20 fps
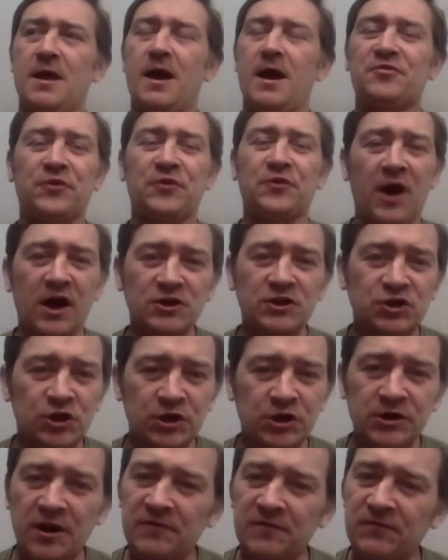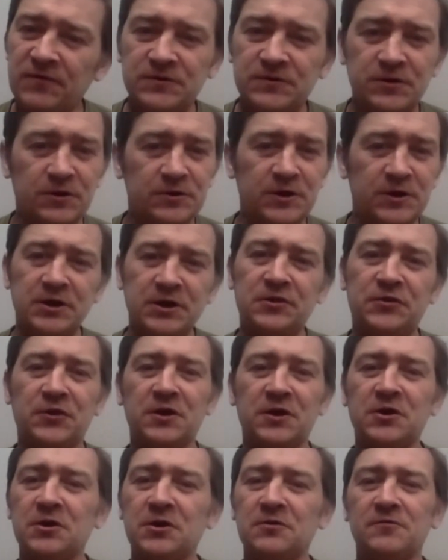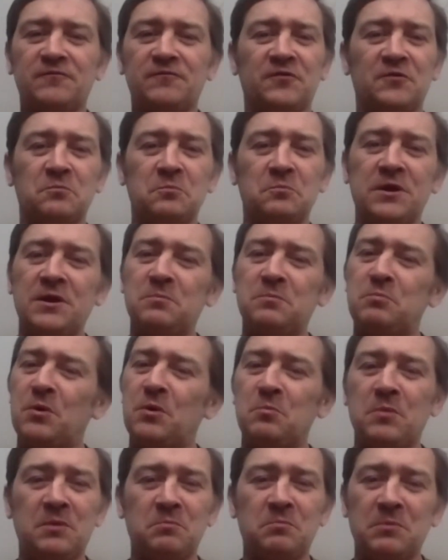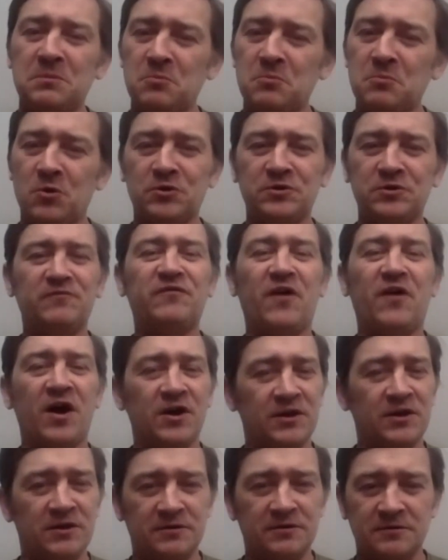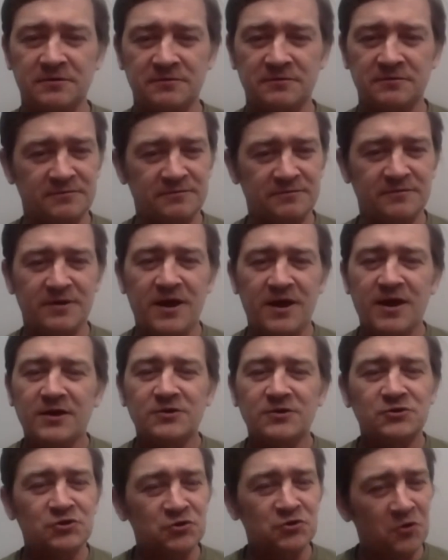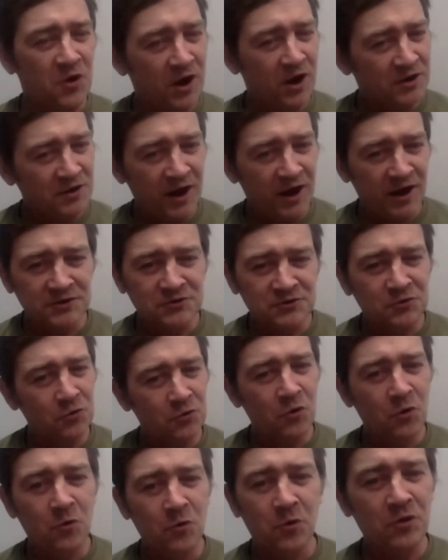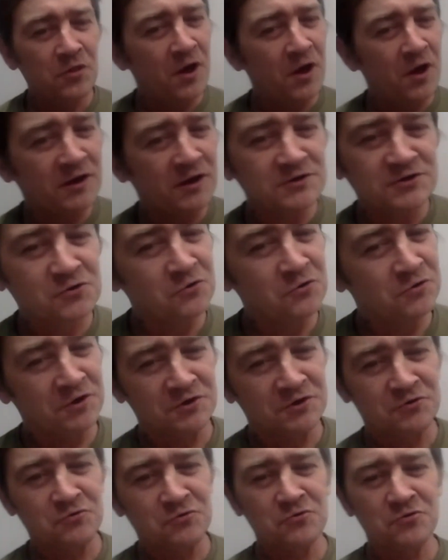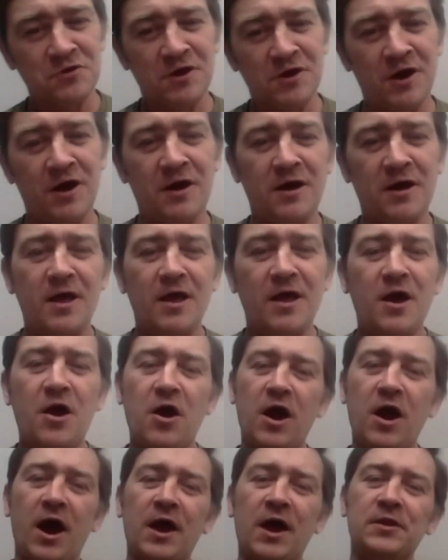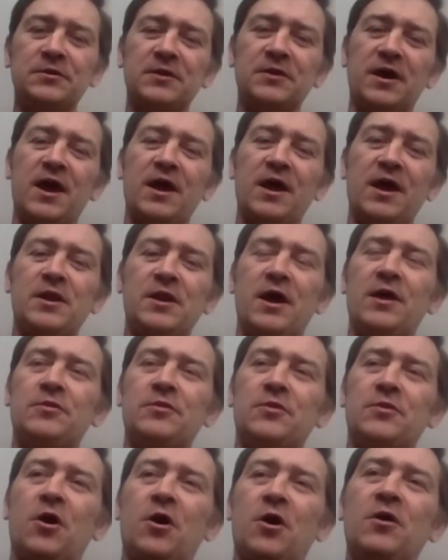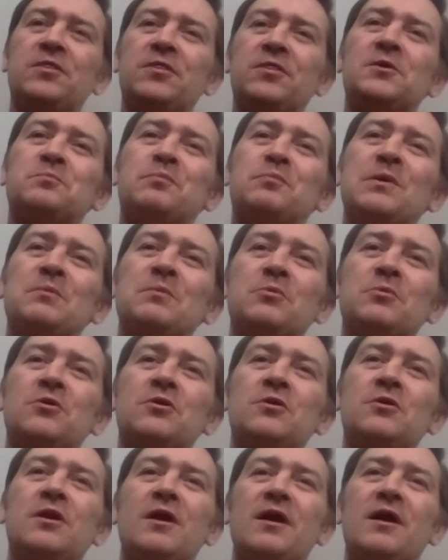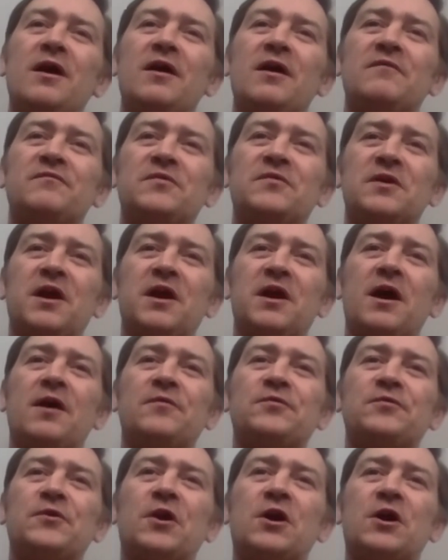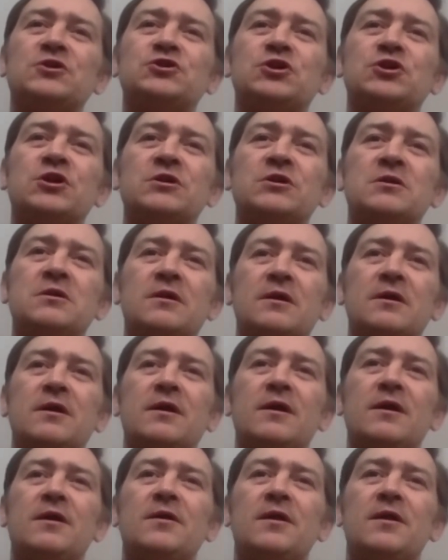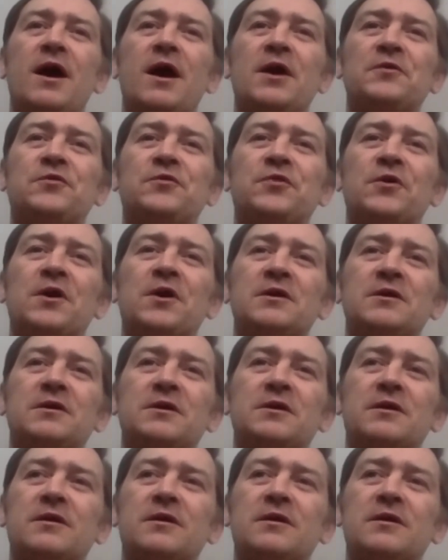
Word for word: Thrashing never did anything for me but make me more defiant. Mm -hmm. So I, I don't know what that's going to do, yeah. And and and the other people, if they get a thrashing, I think